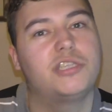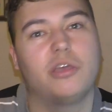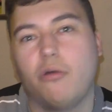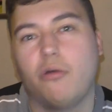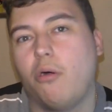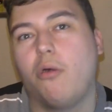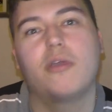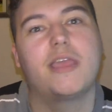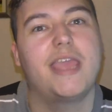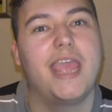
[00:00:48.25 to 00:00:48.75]

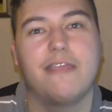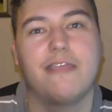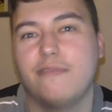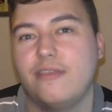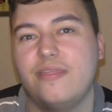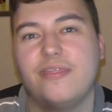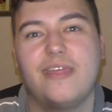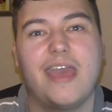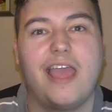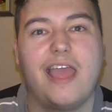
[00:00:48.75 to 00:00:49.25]
talk here
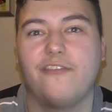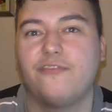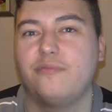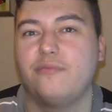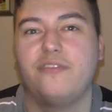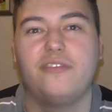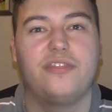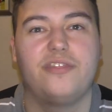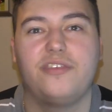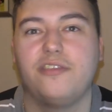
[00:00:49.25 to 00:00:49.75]
and there from
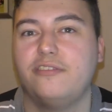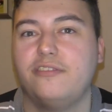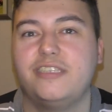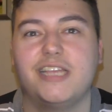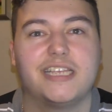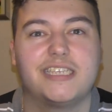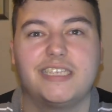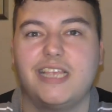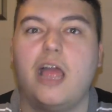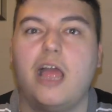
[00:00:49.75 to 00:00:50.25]
the
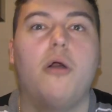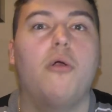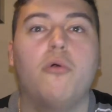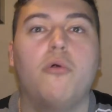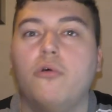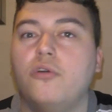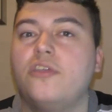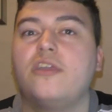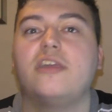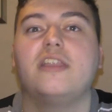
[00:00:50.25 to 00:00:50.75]
enthusiasts like,
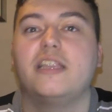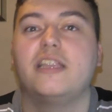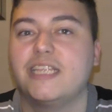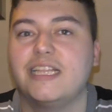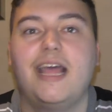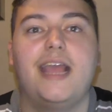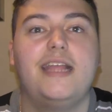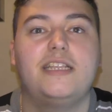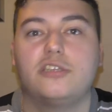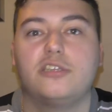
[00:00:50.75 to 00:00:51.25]
oh, they're going to
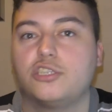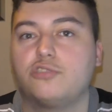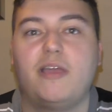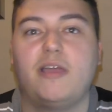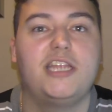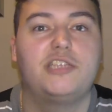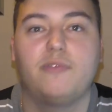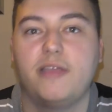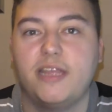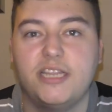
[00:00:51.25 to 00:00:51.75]
delay it till
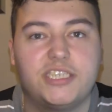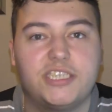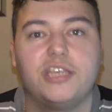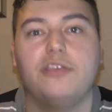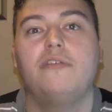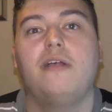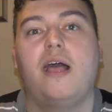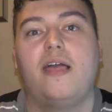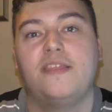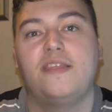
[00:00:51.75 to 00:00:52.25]

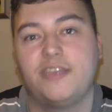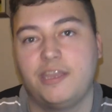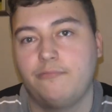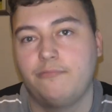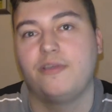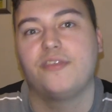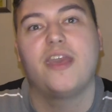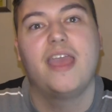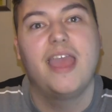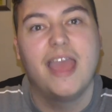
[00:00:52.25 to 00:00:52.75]
2022 like they did
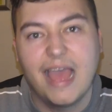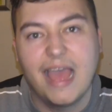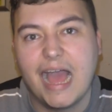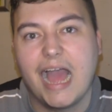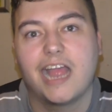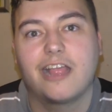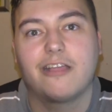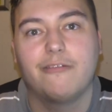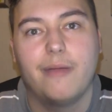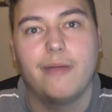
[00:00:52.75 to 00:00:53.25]
with
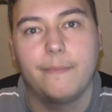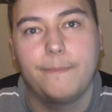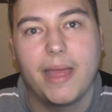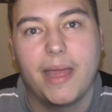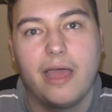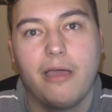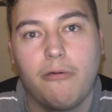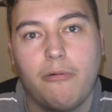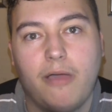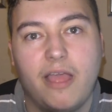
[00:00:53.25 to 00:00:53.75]
Aquaman
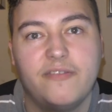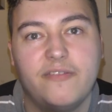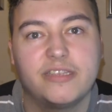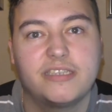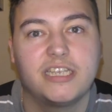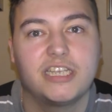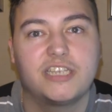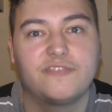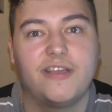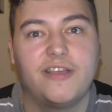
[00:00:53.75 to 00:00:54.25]
Power Wave at
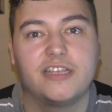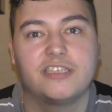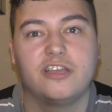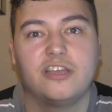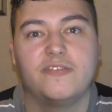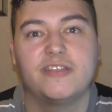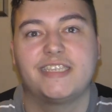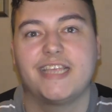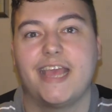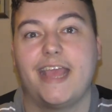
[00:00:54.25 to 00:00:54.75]
Six Flags
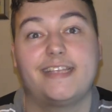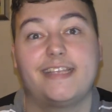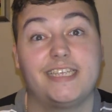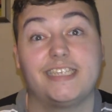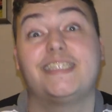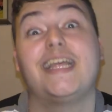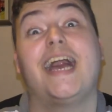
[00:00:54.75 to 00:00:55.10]
Over Texas.